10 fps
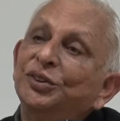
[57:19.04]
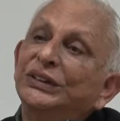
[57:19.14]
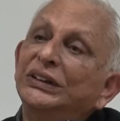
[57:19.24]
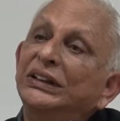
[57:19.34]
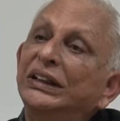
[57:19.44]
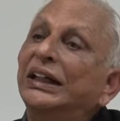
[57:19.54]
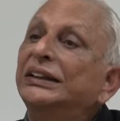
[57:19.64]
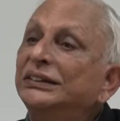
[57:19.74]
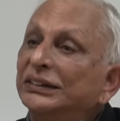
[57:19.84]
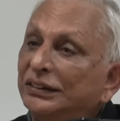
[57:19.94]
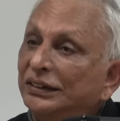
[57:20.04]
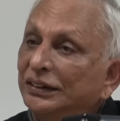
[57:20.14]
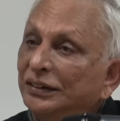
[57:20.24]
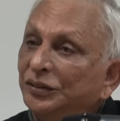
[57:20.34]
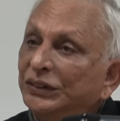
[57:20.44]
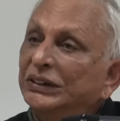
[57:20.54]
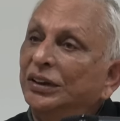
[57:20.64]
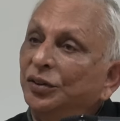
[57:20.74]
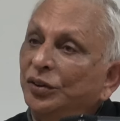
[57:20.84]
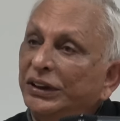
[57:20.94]
with the director,
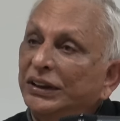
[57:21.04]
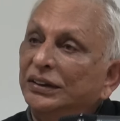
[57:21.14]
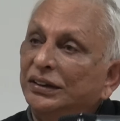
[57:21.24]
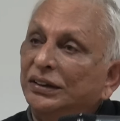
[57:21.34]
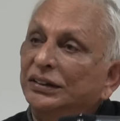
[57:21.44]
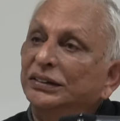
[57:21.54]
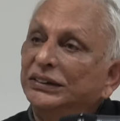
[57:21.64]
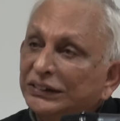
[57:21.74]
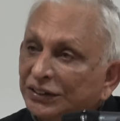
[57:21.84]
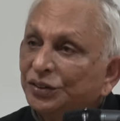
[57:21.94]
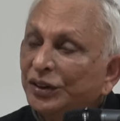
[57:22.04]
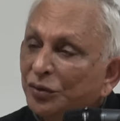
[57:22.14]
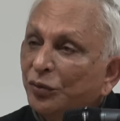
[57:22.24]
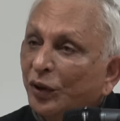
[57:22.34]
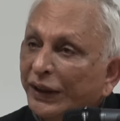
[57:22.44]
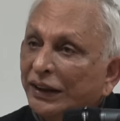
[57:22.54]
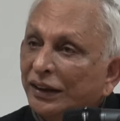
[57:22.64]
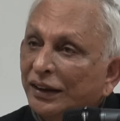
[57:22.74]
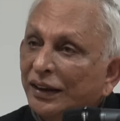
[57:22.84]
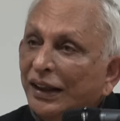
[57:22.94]
Mr. Rodiger, just today morning.
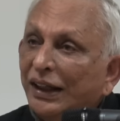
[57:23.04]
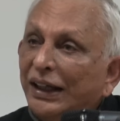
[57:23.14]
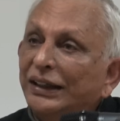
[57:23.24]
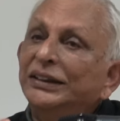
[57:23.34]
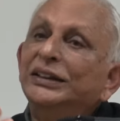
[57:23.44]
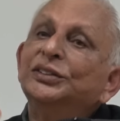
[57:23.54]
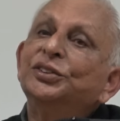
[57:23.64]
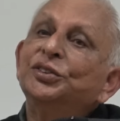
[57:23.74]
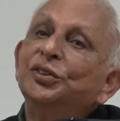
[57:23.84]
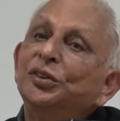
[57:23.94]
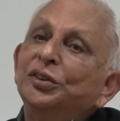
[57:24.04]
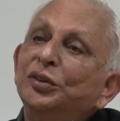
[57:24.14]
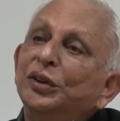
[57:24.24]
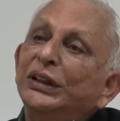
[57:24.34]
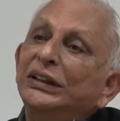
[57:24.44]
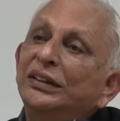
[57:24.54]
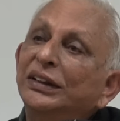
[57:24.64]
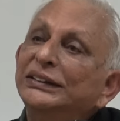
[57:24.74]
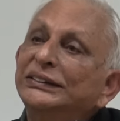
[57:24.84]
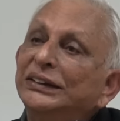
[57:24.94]
And he is so
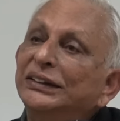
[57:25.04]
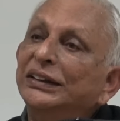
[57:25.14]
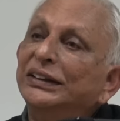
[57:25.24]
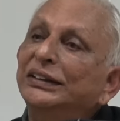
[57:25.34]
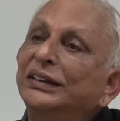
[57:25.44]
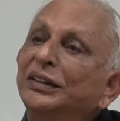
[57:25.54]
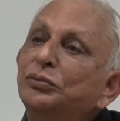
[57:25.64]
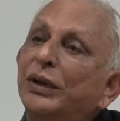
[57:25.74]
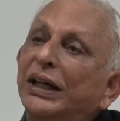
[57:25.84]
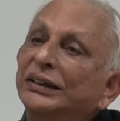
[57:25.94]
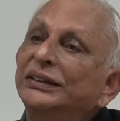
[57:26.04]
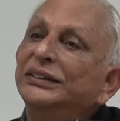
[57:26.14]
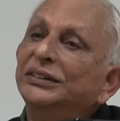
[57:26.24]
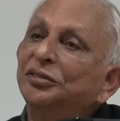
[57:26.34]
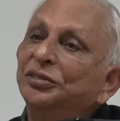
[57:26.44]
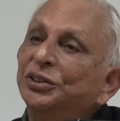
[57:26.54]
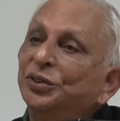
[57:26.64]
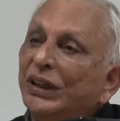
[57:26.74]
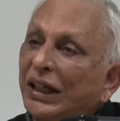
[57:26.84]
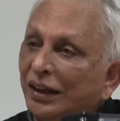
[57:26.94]
interested in the practice of
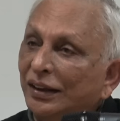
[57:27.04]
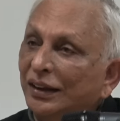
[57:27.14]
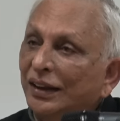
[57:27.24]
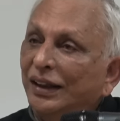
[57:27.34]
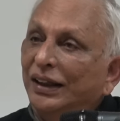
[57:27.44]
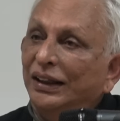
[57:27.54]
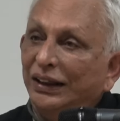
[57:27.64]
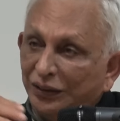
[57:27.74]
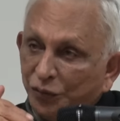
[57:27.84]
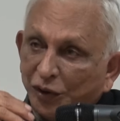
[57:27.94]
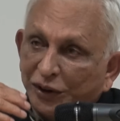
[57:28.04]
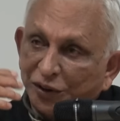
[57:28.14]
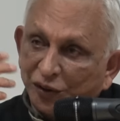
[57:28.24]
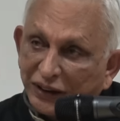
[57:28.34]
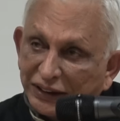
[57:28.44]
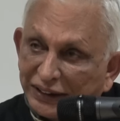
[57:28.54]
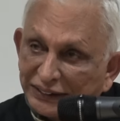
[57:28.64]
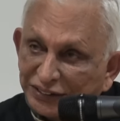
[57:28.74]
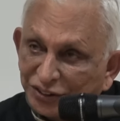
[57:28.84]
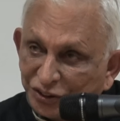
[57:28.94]
yoga, at what yoga
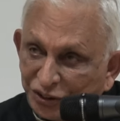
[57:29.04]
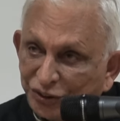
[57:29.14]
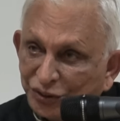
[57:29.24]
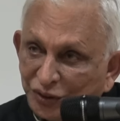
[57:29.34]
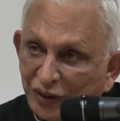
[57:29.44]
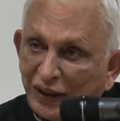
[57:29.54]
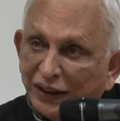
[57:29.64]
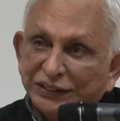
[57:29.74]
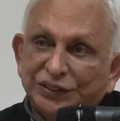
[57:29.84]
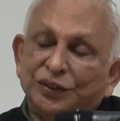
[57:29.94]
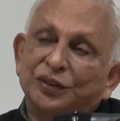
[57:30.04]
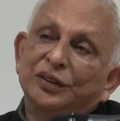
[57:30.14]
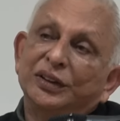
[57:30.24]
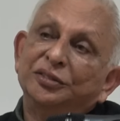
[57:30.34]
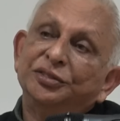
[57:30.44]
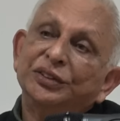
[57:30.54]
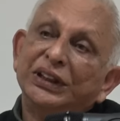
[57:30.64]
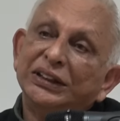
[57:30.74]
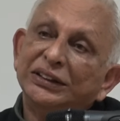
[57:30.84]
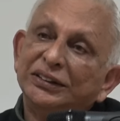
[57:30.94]
does to you. So if you
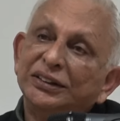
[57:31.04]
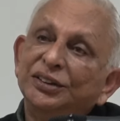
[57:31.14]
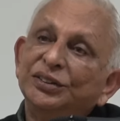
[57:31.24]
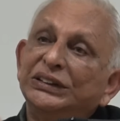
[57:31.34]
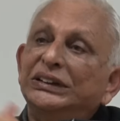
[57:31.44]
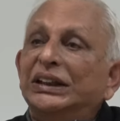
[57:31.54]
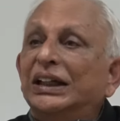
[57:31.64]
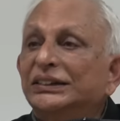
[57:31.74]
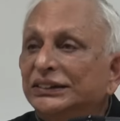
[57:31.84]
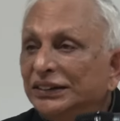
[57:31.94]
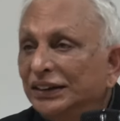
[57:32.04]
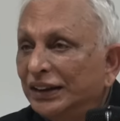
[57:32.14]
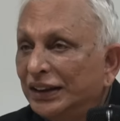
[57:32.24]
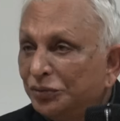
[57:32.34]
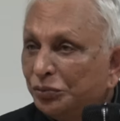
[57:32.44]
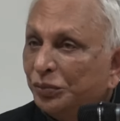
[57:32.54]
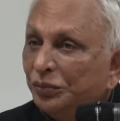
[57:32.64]
can introduce it as a